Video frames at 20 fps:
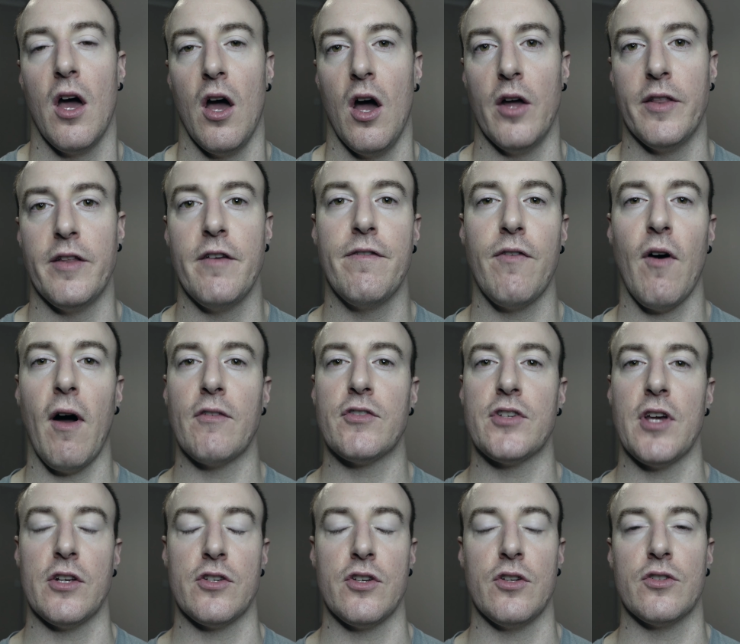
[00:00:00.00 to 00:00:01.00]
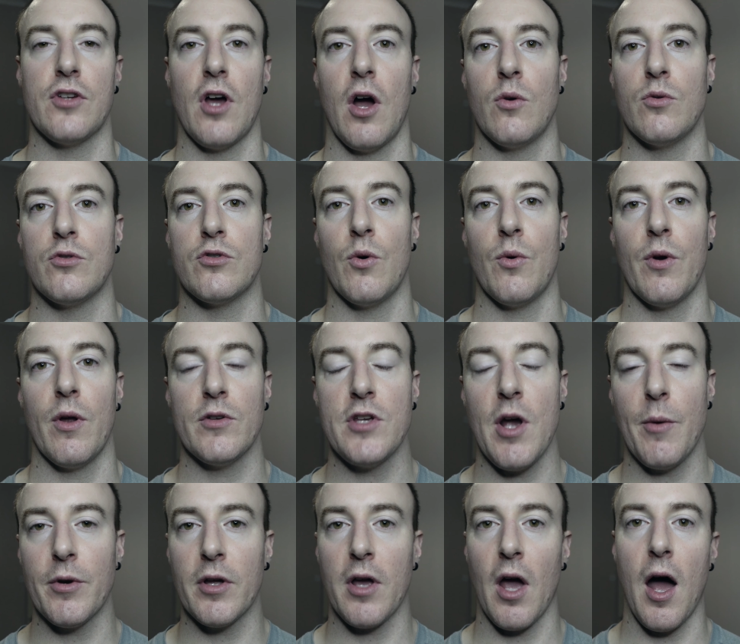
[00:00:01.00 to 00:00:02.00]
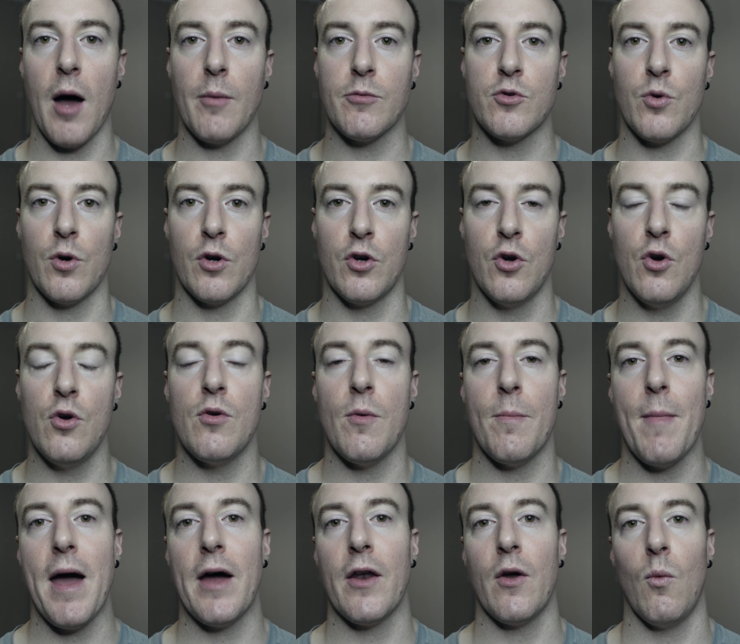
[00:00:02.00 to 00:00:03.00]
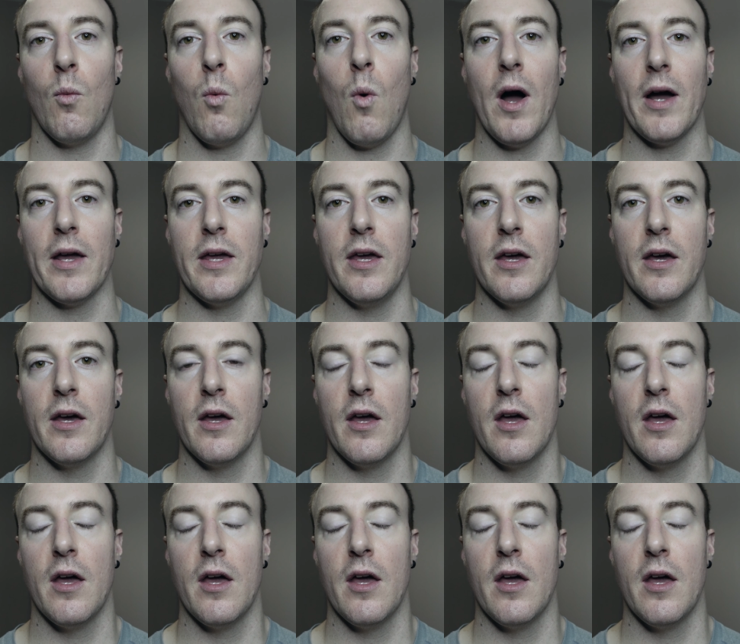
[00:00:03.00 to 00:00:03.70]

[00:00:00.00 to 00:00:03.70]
Did 5 sets in total, and I was able to get up to a good amount of weight,